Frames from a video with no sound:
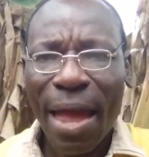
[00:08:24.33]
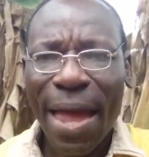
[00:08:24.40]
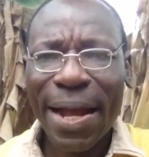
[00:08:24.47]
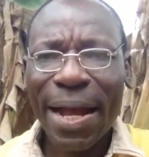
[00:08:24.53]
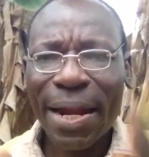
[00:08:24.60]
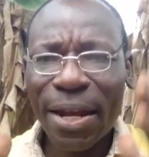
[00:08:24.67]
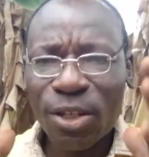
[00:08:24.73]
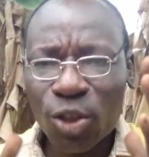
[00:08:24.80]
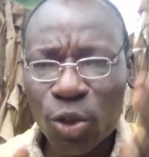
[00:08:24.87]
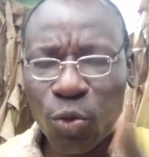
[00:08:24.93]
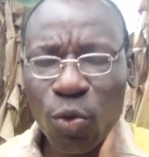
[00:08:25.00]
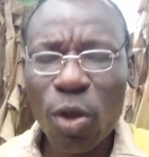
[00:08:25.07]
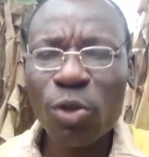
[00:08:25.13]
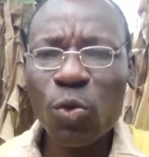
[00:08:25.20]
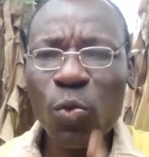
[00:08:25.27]
I can
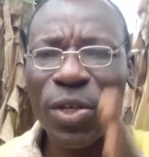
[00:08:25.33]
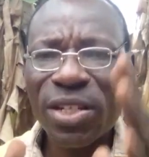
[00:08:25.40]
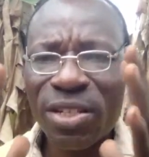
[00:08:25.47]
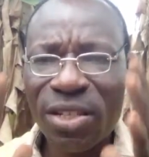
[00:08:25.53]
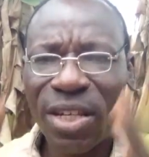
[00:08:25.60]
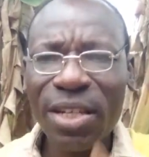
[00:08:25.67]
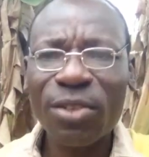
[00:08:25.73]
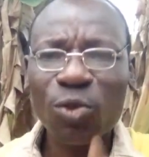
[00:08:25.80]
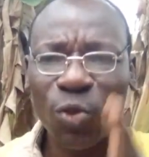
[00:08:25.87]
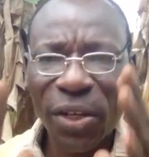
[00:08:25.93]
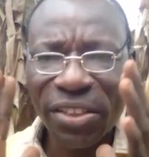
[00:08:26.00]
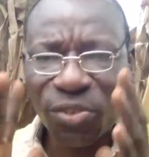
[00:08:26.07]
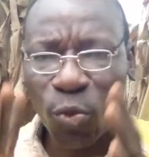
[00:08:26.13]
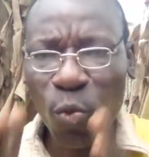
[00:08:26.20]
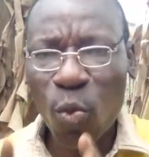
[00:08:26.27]
assure you within
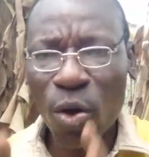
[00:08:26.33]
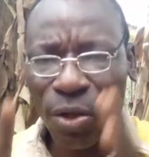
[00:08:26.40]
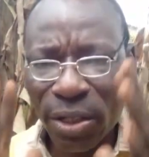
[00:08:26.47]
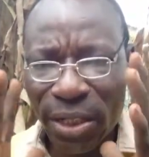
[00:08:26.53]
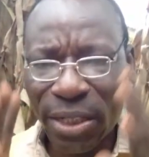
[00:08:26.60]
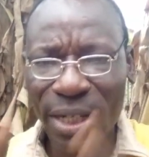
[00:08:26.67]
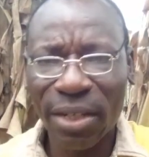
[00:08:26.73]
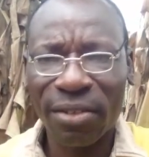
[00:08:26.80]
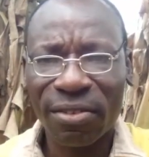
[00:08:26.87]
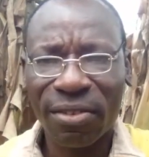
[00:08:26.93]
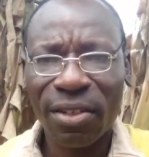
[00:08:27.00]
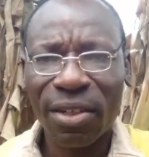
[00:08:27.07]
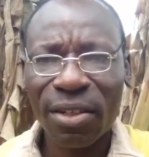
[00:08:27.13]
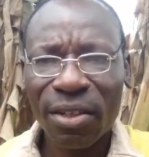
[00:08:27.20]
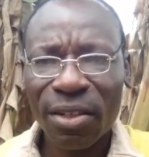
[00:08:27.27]
21
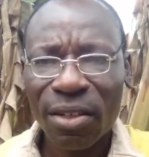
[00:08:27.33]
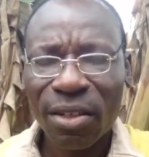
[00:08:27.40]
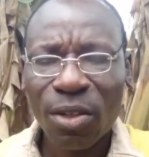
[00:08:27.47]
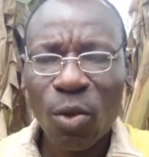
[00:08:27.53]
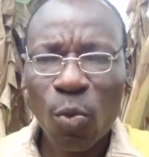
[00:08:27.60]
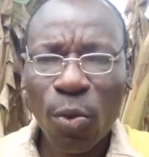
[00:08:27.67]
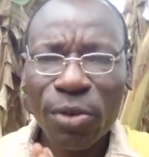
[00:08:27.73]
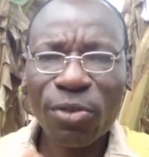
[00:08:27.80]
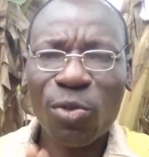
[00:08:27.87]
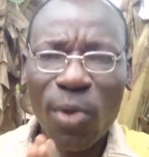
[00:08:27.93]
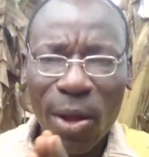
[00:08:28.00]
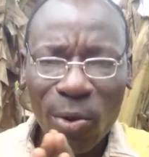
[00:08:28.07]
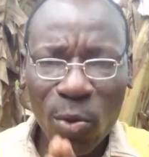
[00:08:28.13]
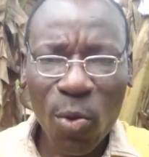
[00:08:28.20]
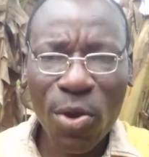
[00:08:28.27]
days, what
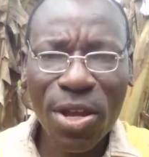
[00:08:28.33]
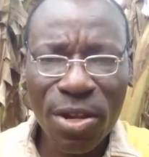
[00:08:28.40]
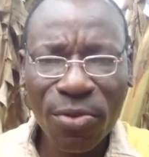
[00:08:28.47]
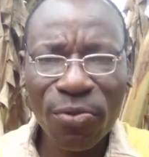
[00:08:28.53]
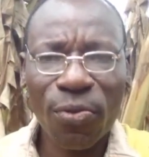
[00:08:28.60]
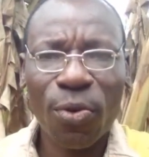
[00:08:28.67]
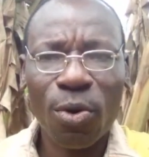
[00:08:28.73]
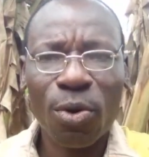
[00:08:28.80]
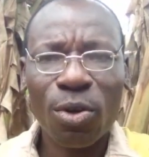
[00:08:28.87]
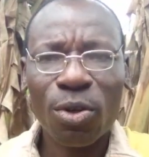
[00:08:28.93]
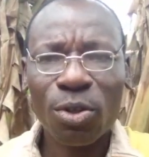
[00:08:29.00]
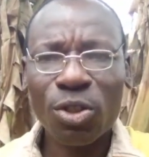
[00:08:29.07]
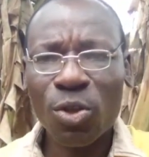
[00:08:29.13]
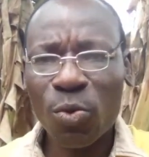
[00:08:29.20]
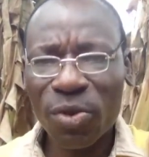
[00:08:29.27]
you are looking for,
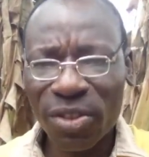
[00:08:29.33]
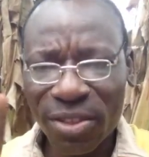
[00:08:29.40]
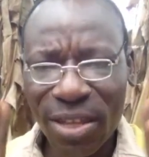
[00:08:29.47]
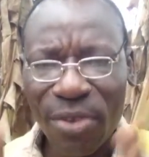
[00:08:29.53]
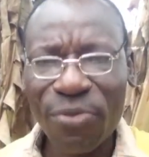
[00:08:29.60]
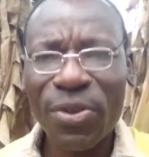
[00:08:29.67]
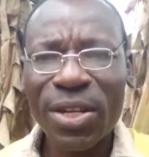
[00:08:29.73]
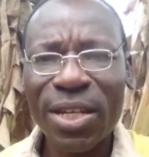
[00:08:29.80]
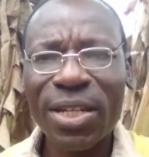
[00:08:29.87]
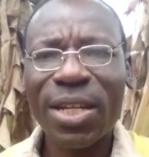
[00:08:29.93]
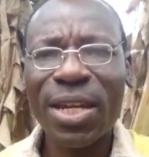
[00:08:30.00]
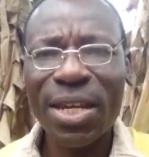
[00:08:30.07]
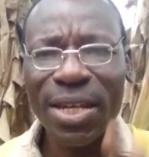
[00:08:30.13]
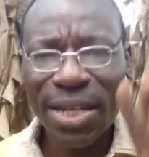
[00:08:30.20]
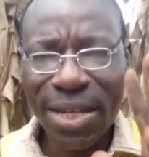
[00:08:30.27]
you will
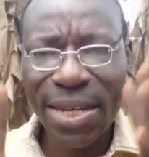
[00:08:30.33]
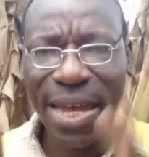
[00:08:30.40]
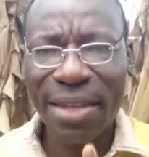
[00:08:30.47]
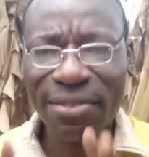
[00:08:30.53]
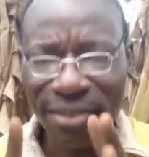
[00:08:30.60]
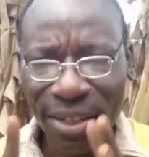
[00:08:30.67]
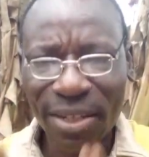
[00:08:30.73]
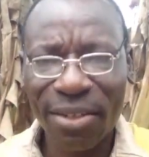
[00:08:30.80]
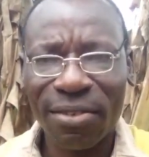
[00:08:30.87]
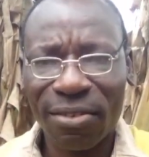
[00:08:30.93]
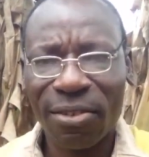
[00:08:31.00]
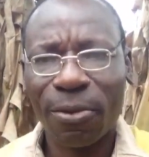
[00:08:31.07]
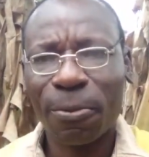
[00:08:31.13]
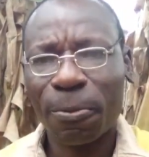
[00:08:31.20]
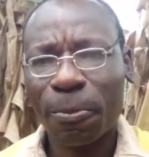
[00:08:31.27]
definitely get
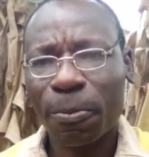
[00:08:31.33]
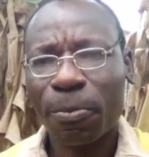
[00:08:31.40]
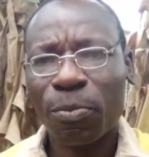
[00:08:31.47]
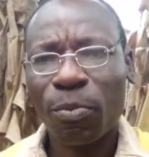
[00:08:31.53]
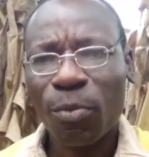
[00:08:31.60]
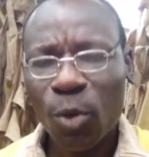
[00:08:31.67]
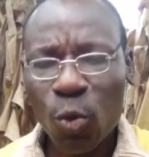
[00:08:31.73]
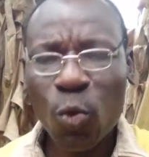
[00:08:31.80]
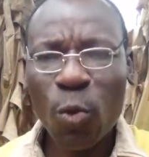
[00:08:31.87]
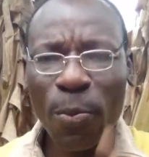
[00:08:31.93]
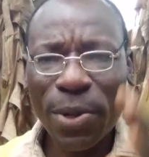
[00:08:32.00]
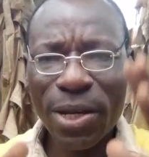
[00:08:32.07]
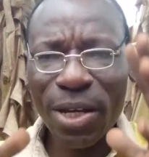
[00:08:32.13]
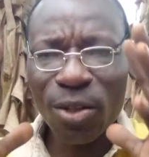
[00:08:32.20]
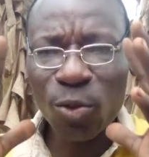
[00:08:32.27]
it. You will
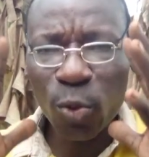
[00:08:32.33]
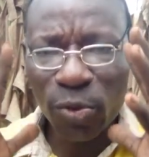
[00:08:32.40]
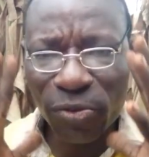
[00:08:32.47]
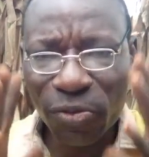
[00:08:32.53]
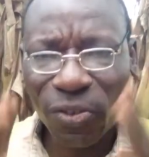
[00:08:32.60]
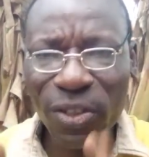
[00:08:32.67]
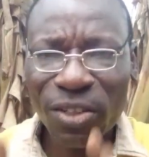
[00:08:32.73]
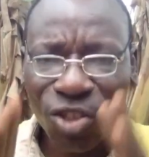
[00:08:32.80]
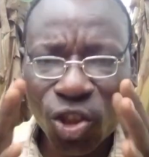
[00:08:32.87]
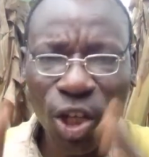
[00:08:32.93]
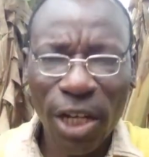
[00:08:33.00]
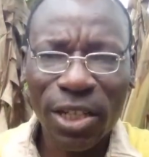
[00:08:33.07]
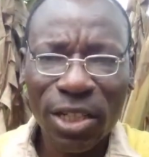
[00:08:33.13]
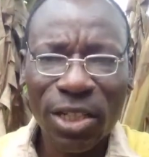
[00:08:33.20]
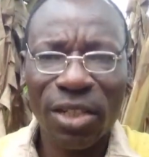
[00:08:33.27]
begin to see
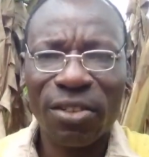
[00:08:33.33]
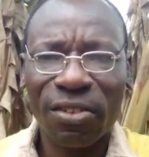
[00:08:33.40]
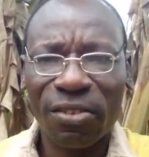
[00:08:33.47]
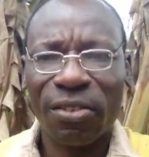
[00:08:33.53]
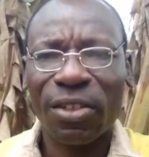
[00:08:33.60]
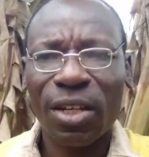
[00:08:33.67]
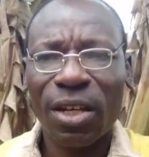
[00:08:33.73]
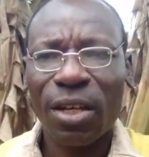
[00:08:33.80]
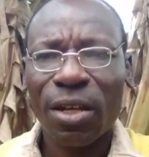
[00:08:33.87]
changes.